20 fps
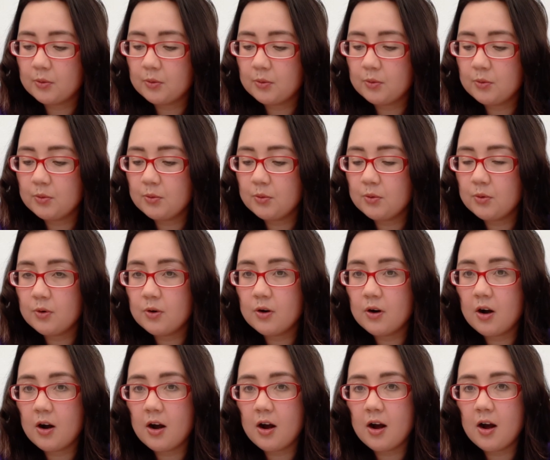
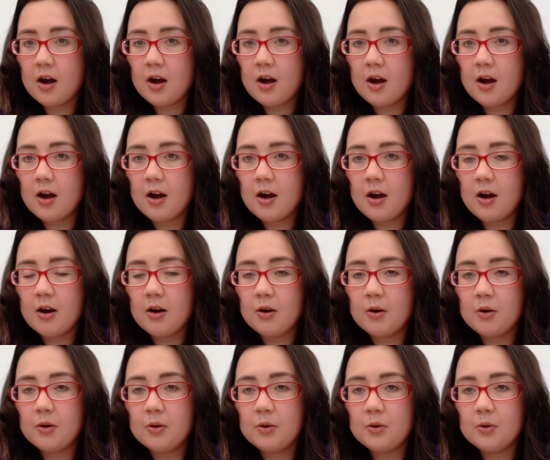
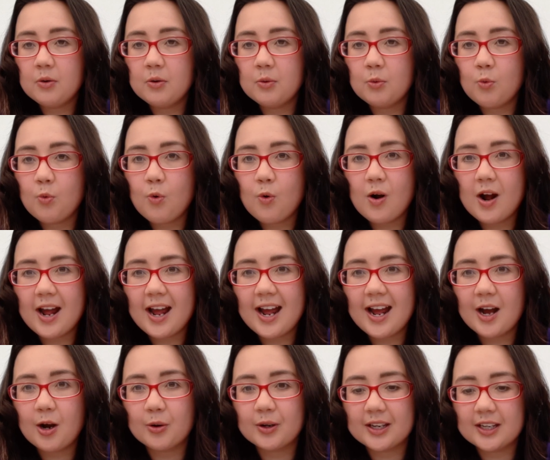Whoa!
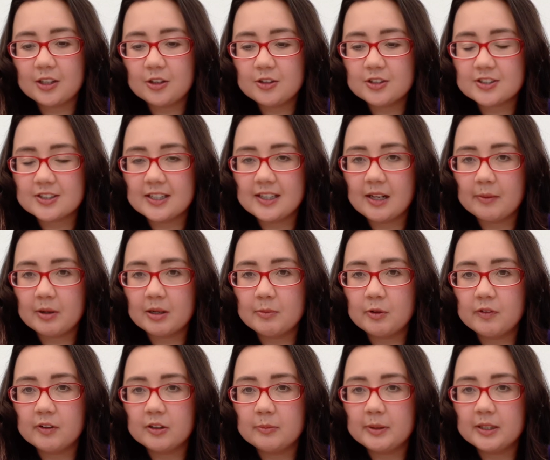Wow! Can you see that? I'm going to move it
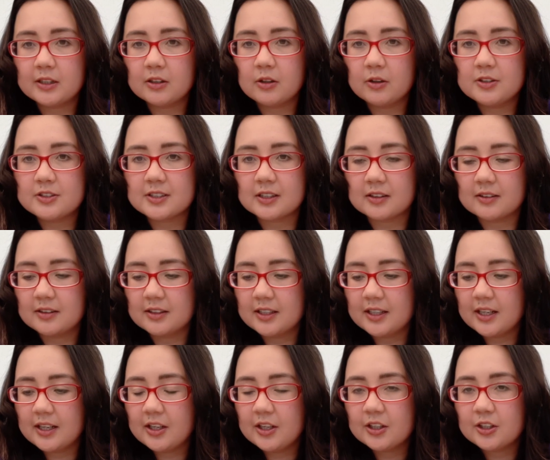a little bit closer.
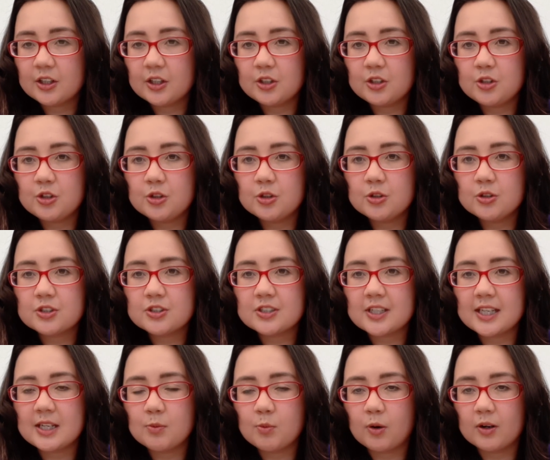Can you
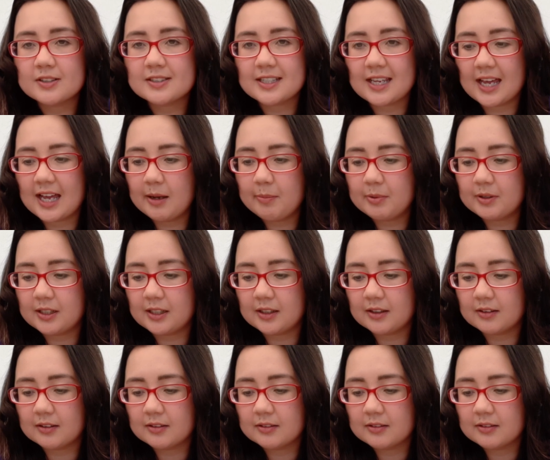see what's happening